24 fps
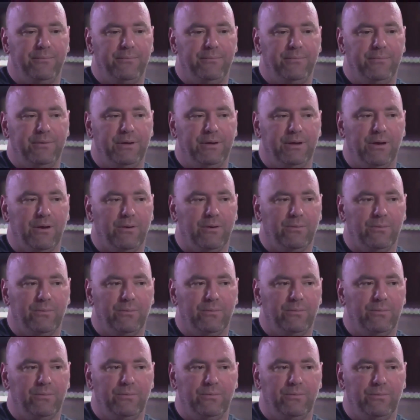you know,
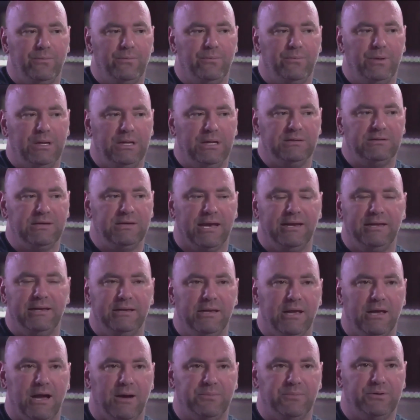he's getting
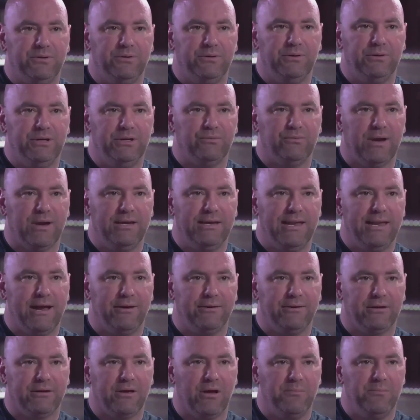the opportunity right now
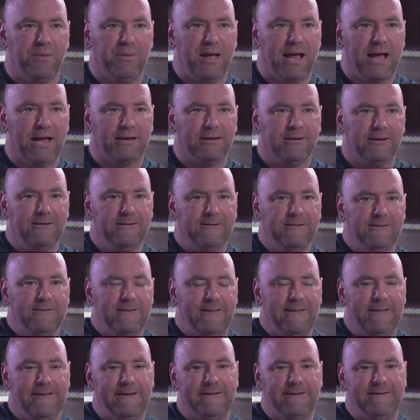to come back
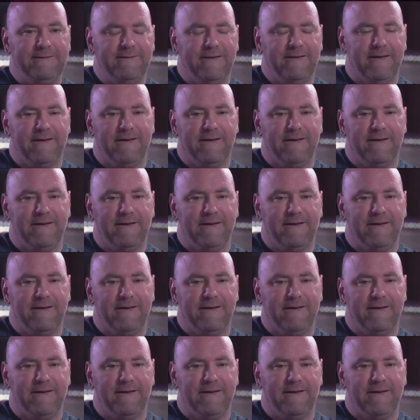and